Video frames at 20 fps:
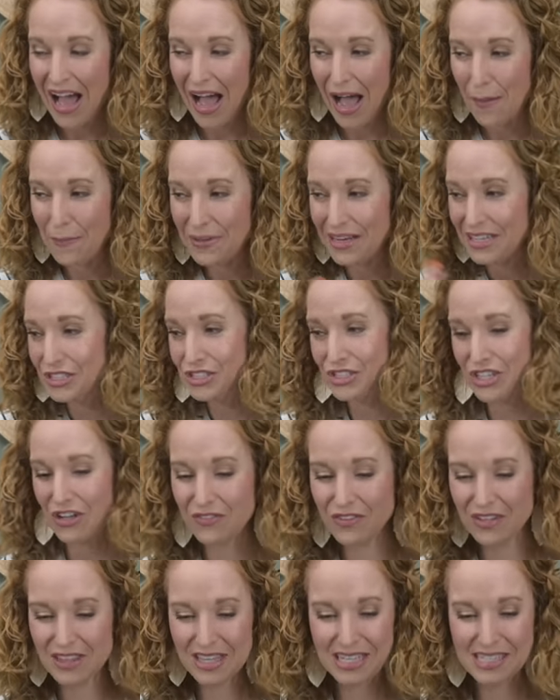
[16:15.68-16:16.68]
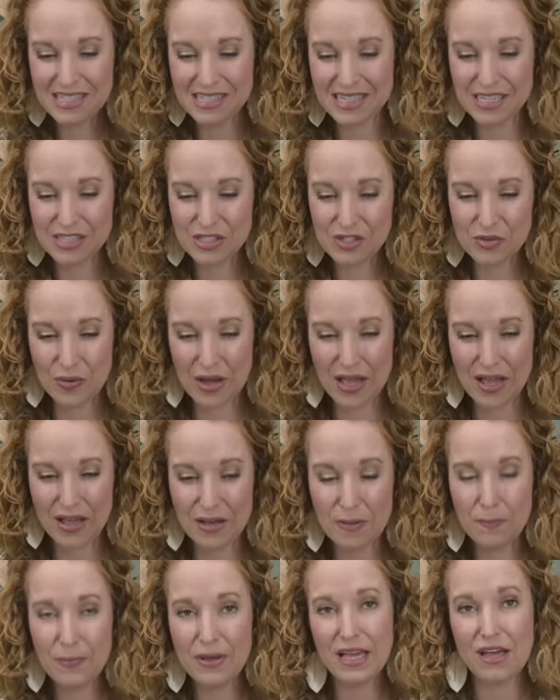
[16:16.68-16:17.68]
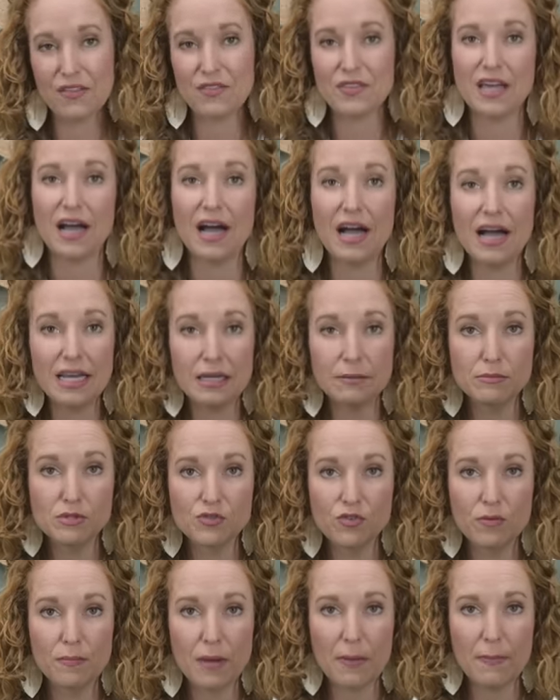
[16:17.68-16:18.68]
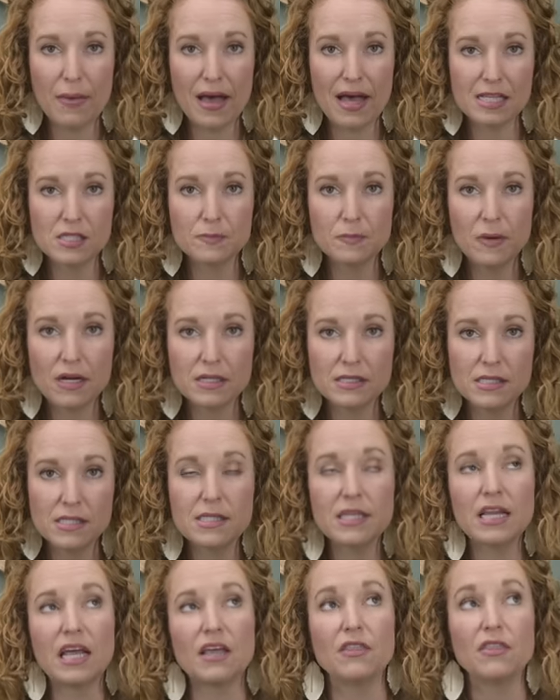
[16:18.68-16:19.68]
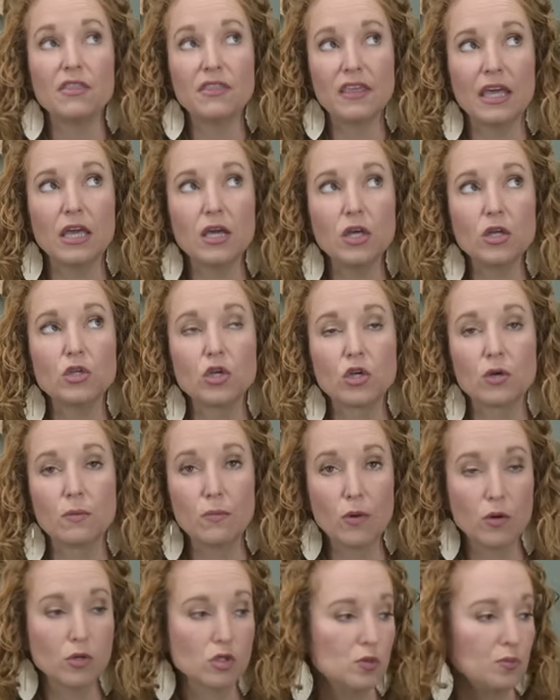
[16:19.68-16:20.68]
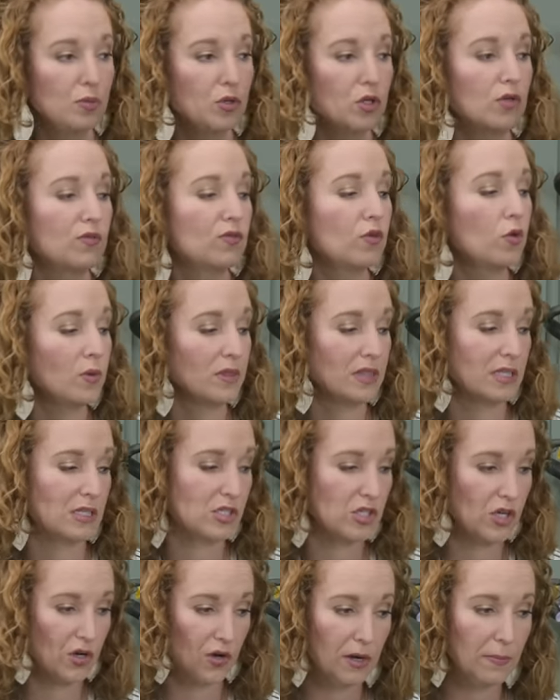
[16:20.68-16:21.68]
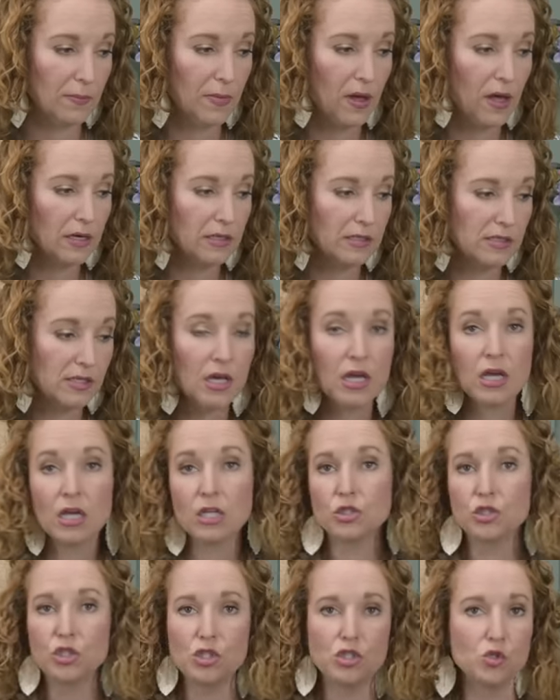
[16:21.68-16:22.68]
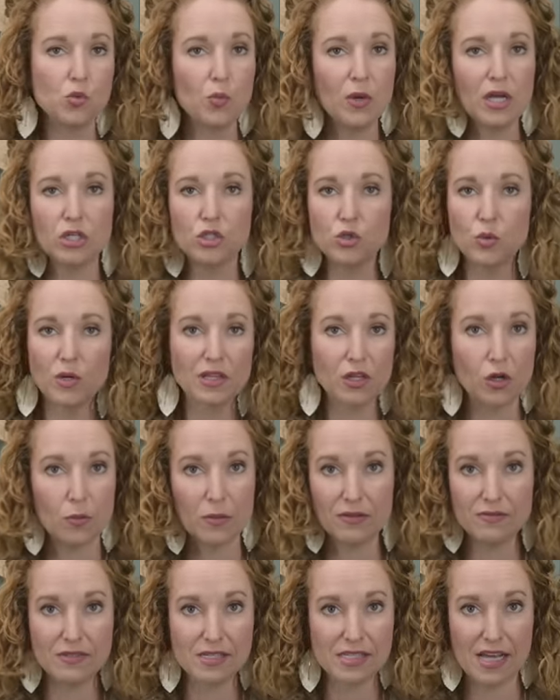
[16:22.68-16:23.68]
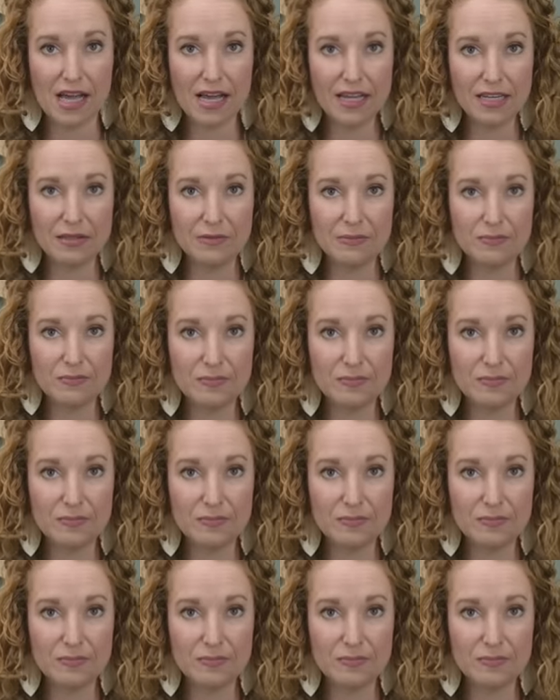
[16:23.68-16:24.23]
I'm gonna shuffle these things around and pick out the items from my past boxes that I think look most beautiful with this current box, just so we can do a little bit of design.